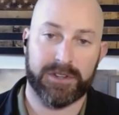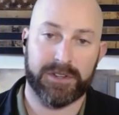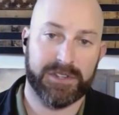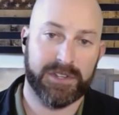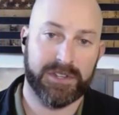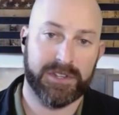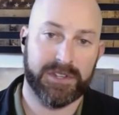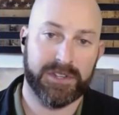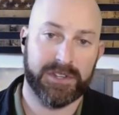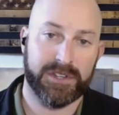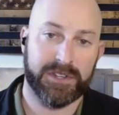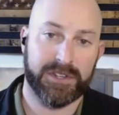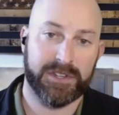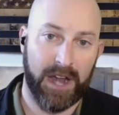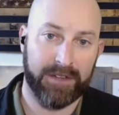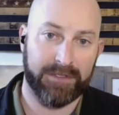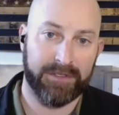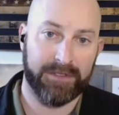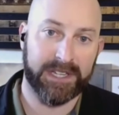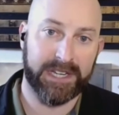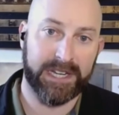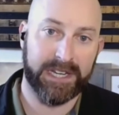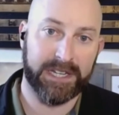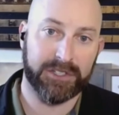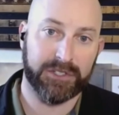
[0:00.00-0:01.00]
It's going to drive
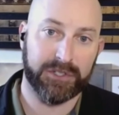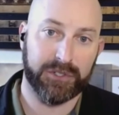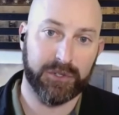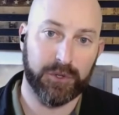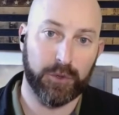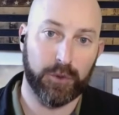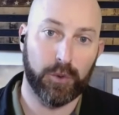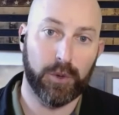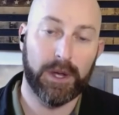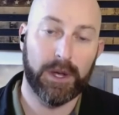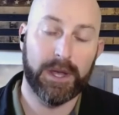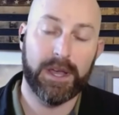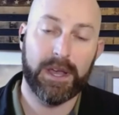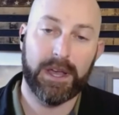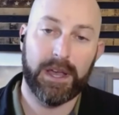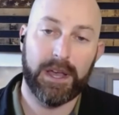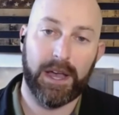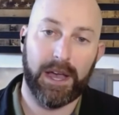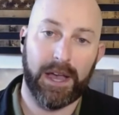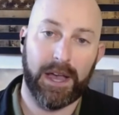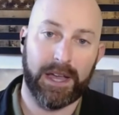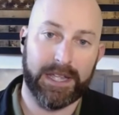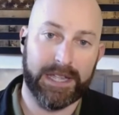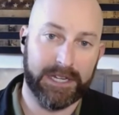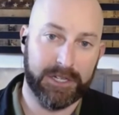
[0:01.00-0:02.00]
the need to
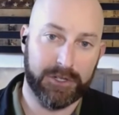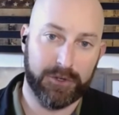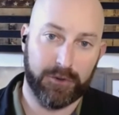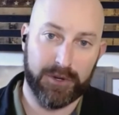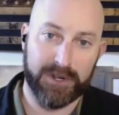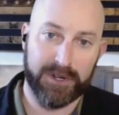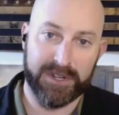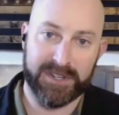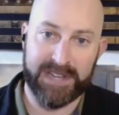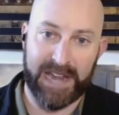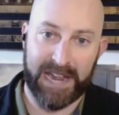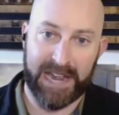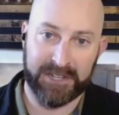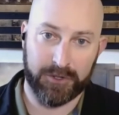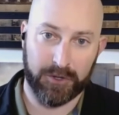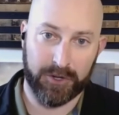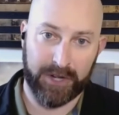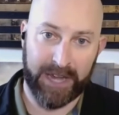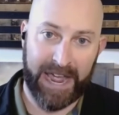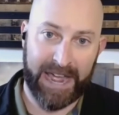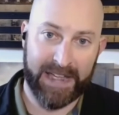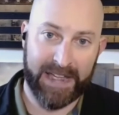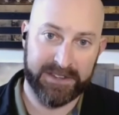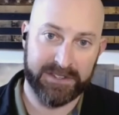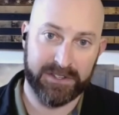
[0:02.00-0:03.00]
increase natural
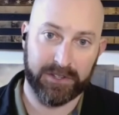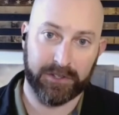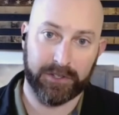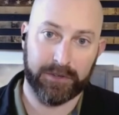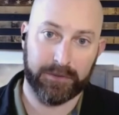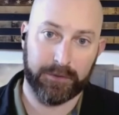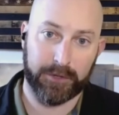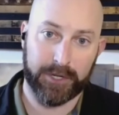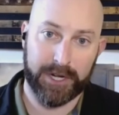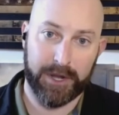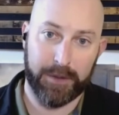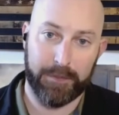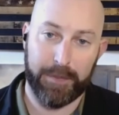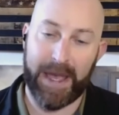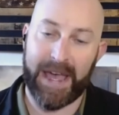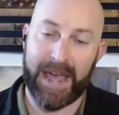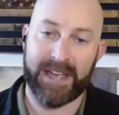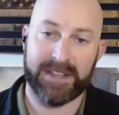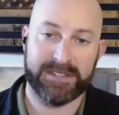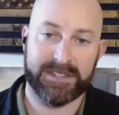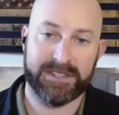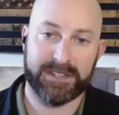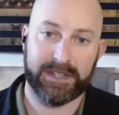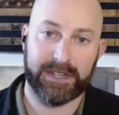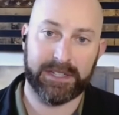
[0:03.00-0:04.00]
gas delivery
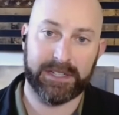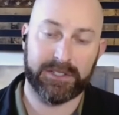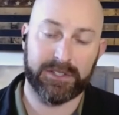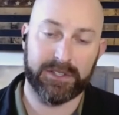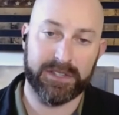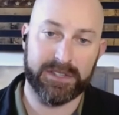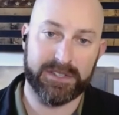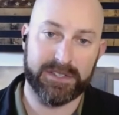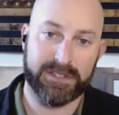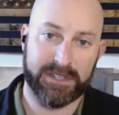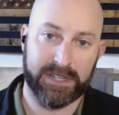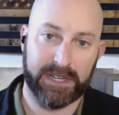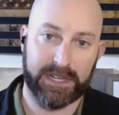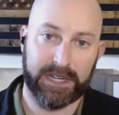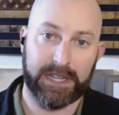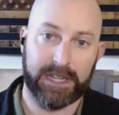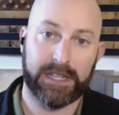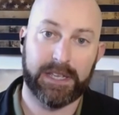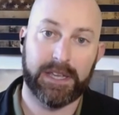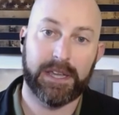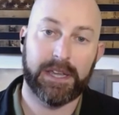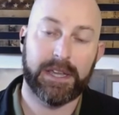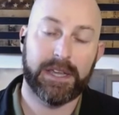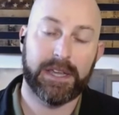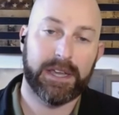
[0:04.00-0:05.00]
capacity to the
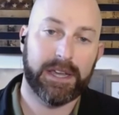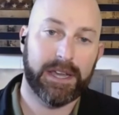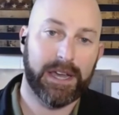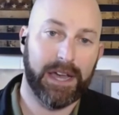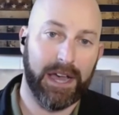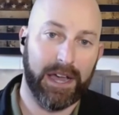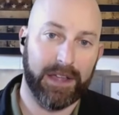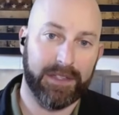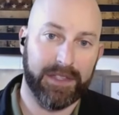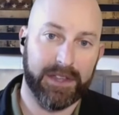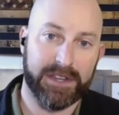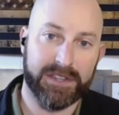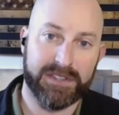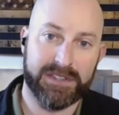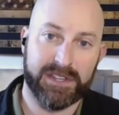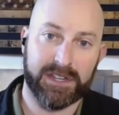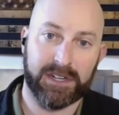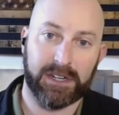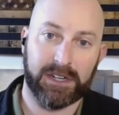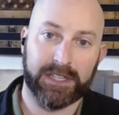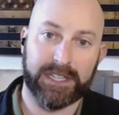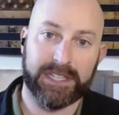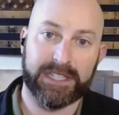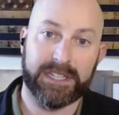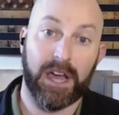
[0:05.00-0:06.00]
city, that it's
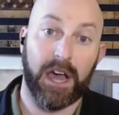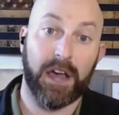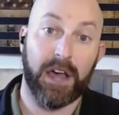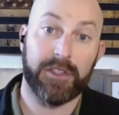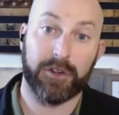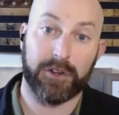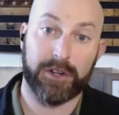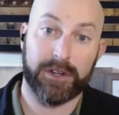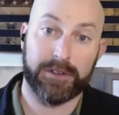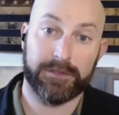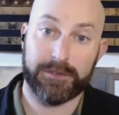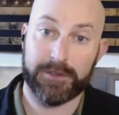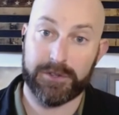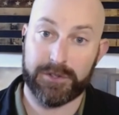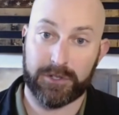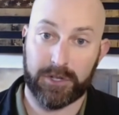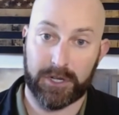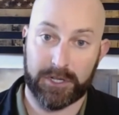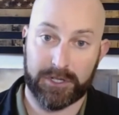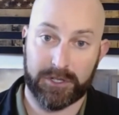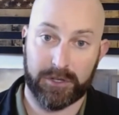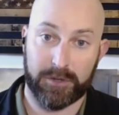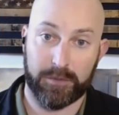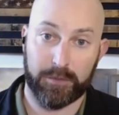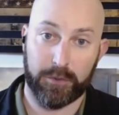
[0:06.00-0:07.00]
going to lead to other
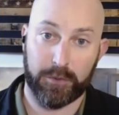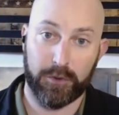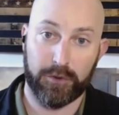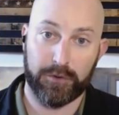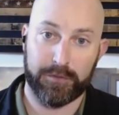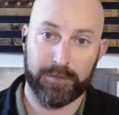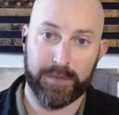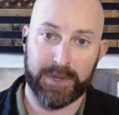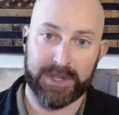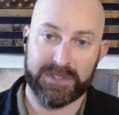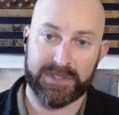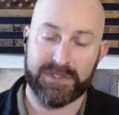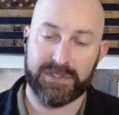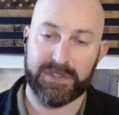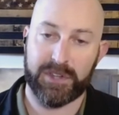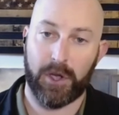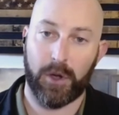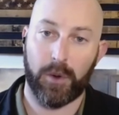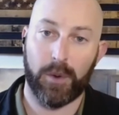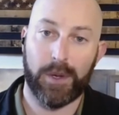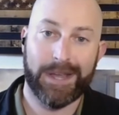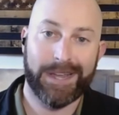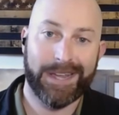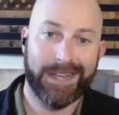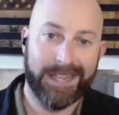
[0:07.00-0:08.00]
infrastructure improvements.
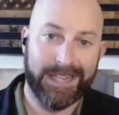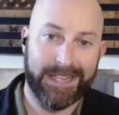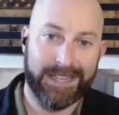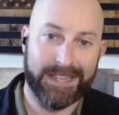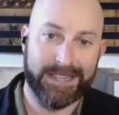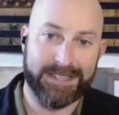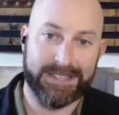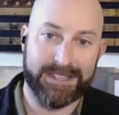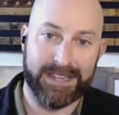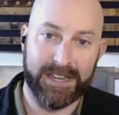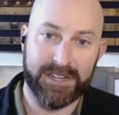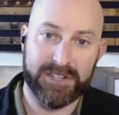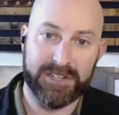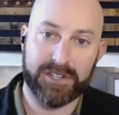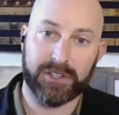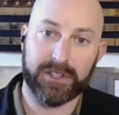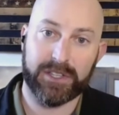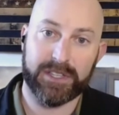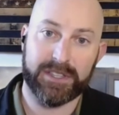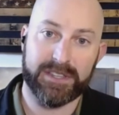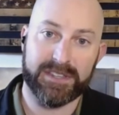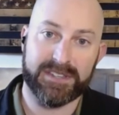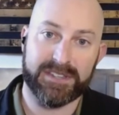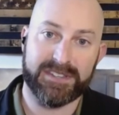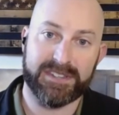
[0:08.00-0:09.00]
So
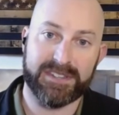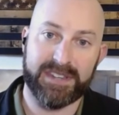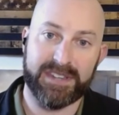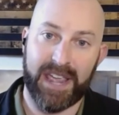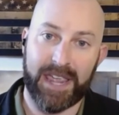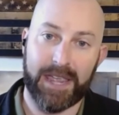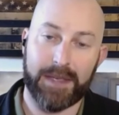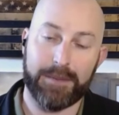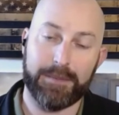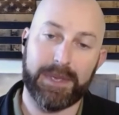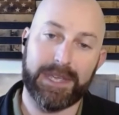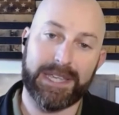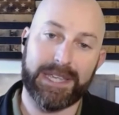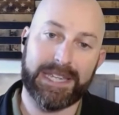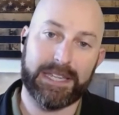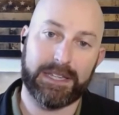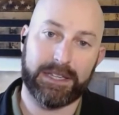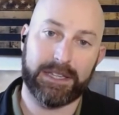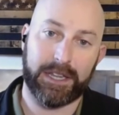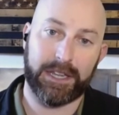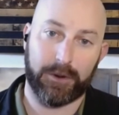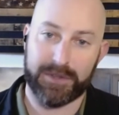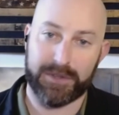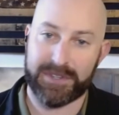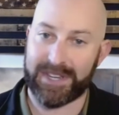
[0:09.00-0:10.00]
essentially the same,
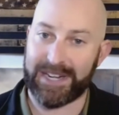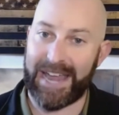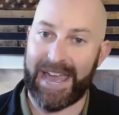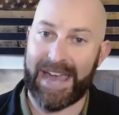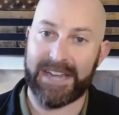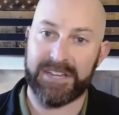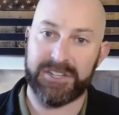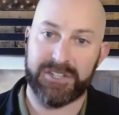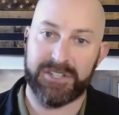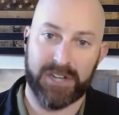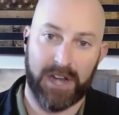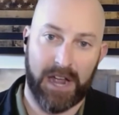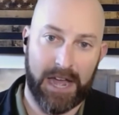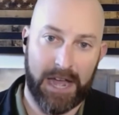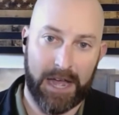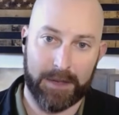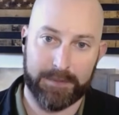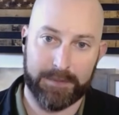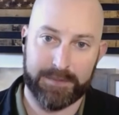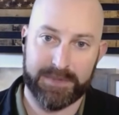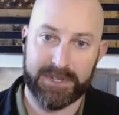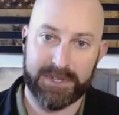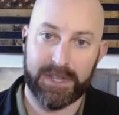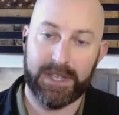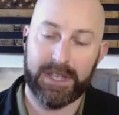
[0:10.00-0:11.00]
it's going to add
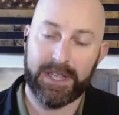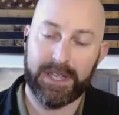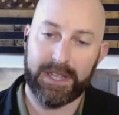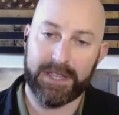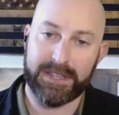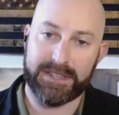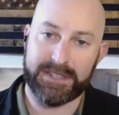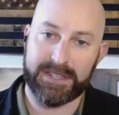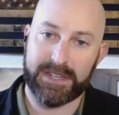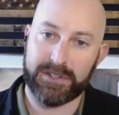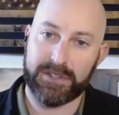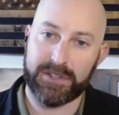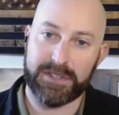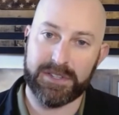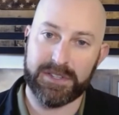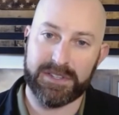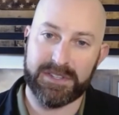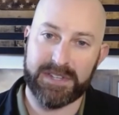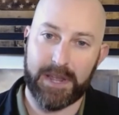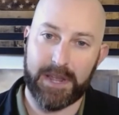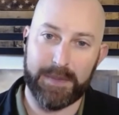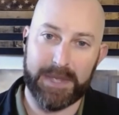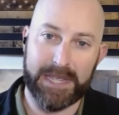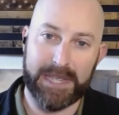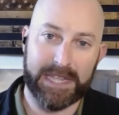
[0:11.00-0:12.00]
jobs, essentially the
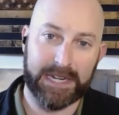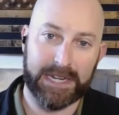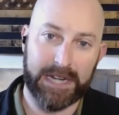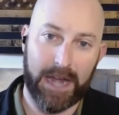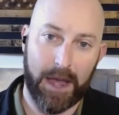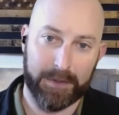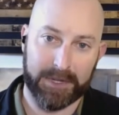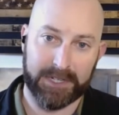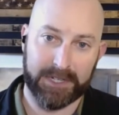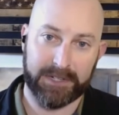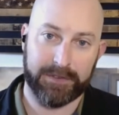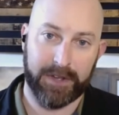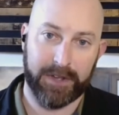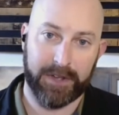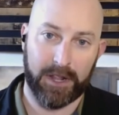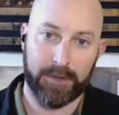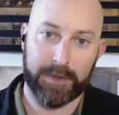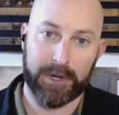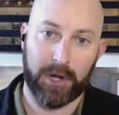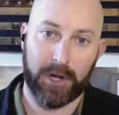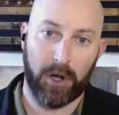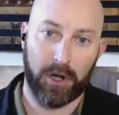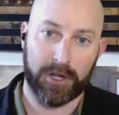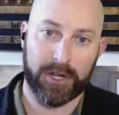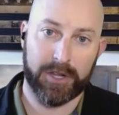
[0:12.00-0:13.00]
same economic
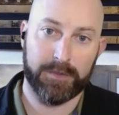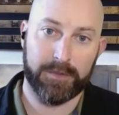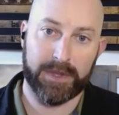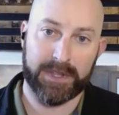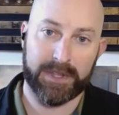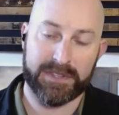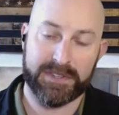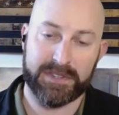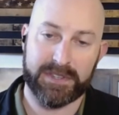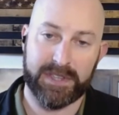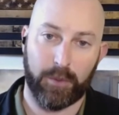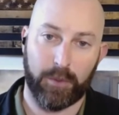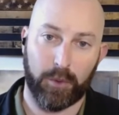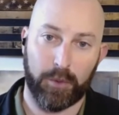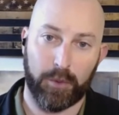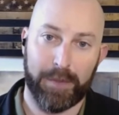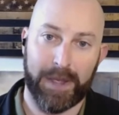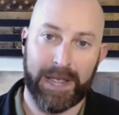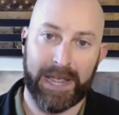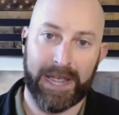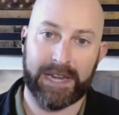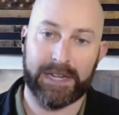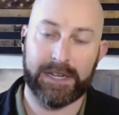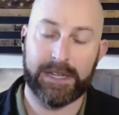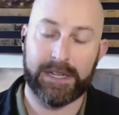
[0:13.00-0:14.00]
development arguments that were
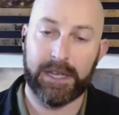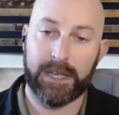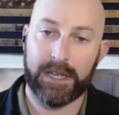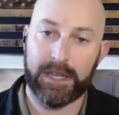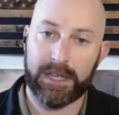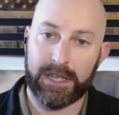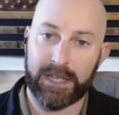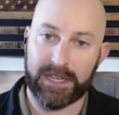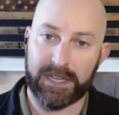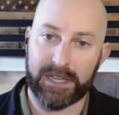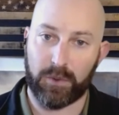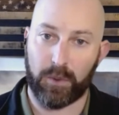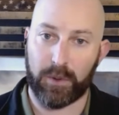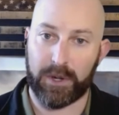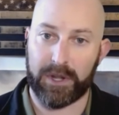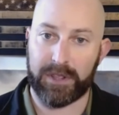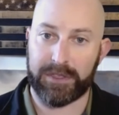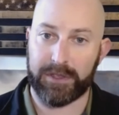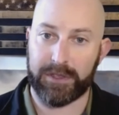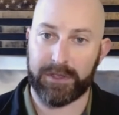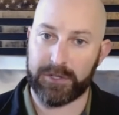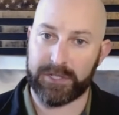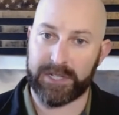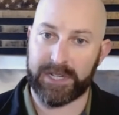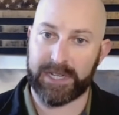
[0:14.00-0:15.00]
made in
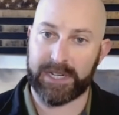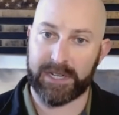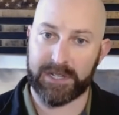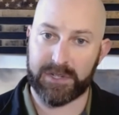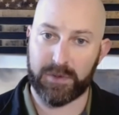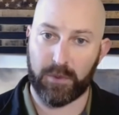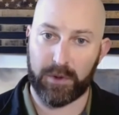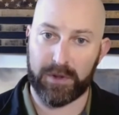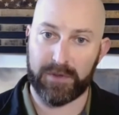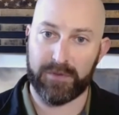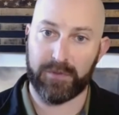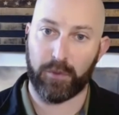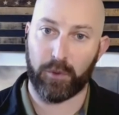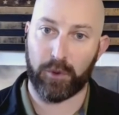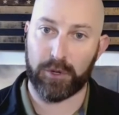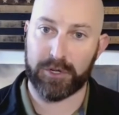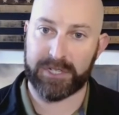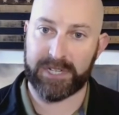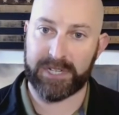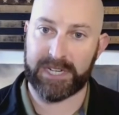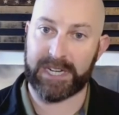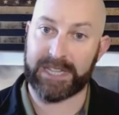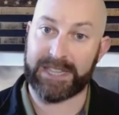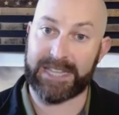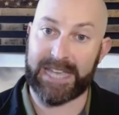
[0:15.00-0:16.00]
2013 and
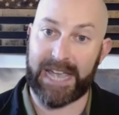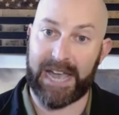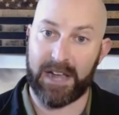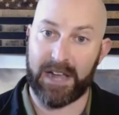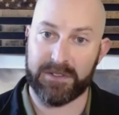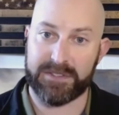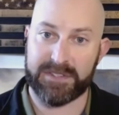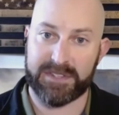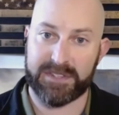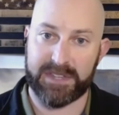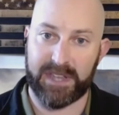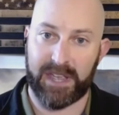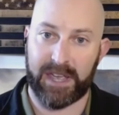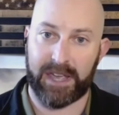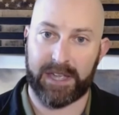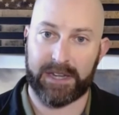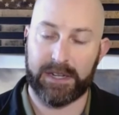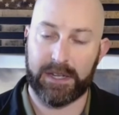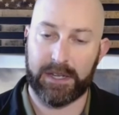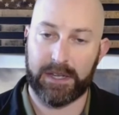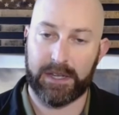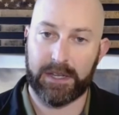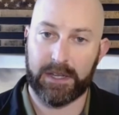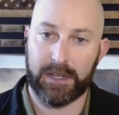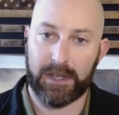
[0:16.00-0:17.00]
2014 at the outset
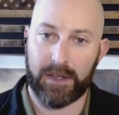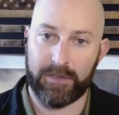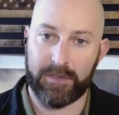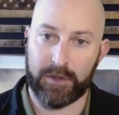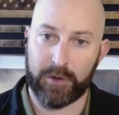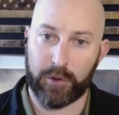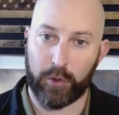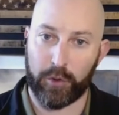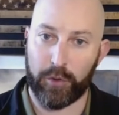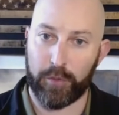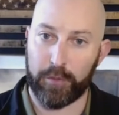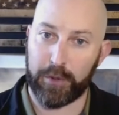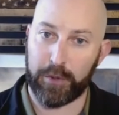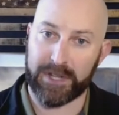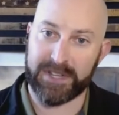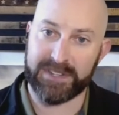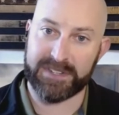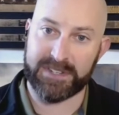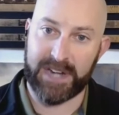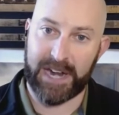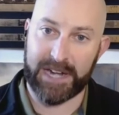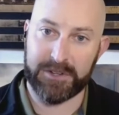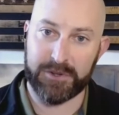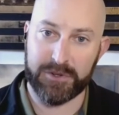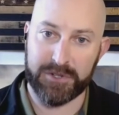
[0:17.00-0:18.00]
of the Northern
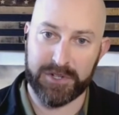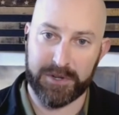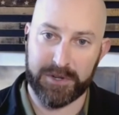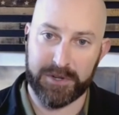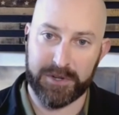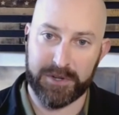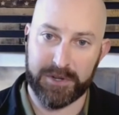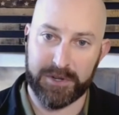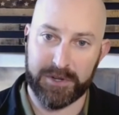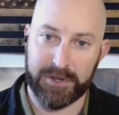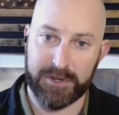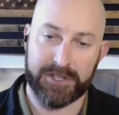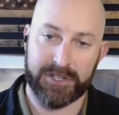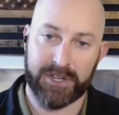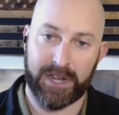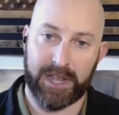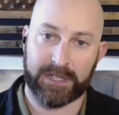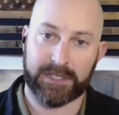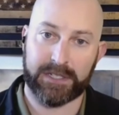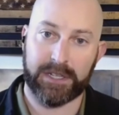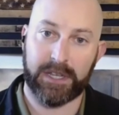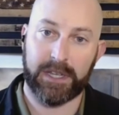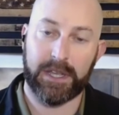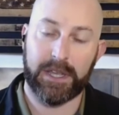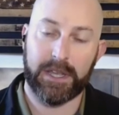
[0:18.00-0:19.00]
Plains Nitrogen
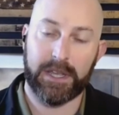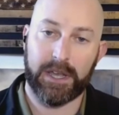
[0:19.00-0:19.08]
Project.